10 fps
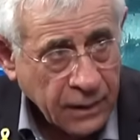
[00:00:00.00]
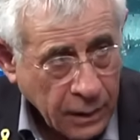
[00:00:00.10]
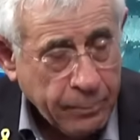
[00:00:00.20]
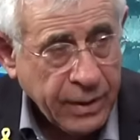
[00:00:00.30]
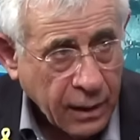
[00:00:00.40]

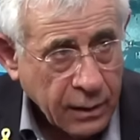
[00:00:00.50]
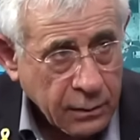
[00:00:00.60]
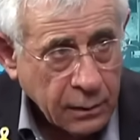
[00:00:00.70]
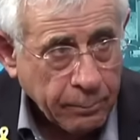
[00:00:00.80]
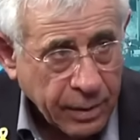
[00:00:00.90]
the
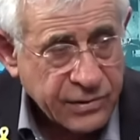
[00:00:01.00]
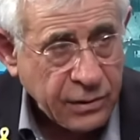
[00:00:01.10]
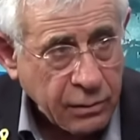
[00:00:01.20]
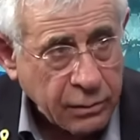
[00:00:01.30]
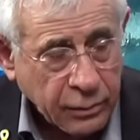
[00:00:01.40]
PA, the
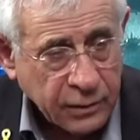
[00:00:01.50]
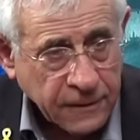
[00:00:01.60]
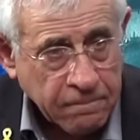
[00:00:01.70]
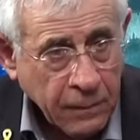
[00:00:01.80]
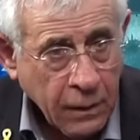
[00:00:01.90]
Palestinian
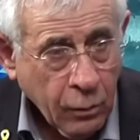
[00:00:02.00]
Authority,